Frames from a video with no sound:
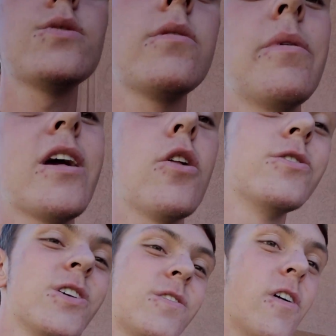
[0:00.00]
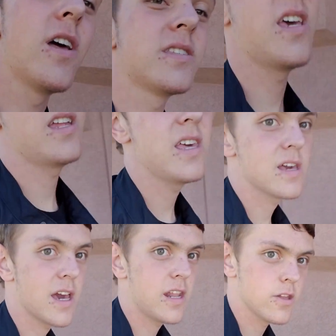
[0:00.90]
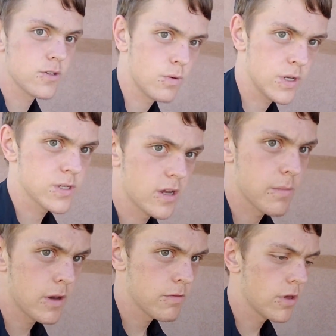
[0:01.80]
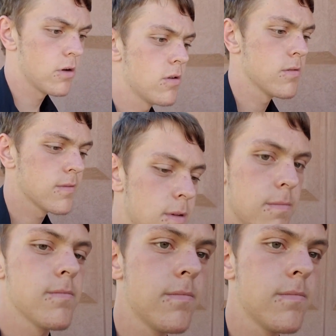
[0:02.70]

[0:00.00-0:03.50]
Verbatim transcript: one of my closest friends, and he kind of knows what he's talking about with the whole um,